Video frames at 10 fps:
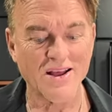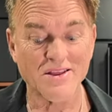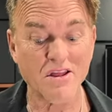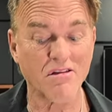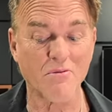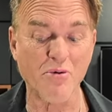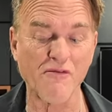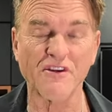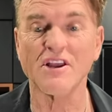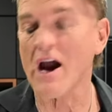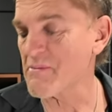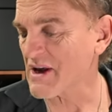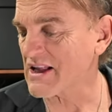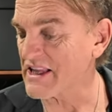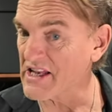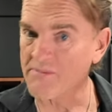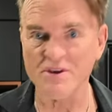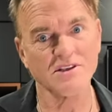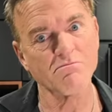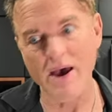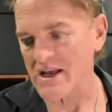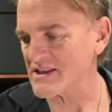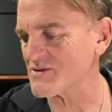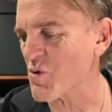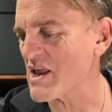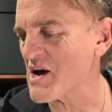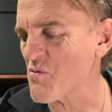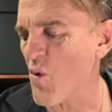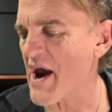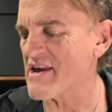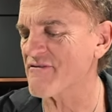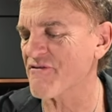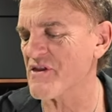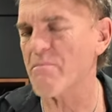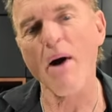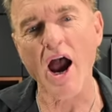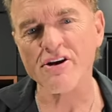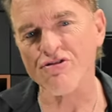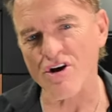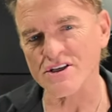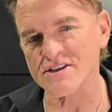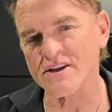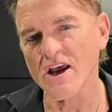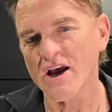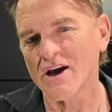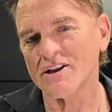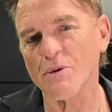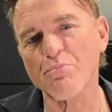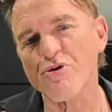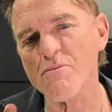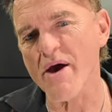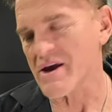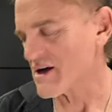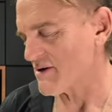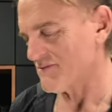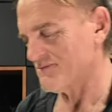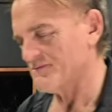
This is the perfect time to clean up this mess while I'm waiting for the pie crust to pre-bake.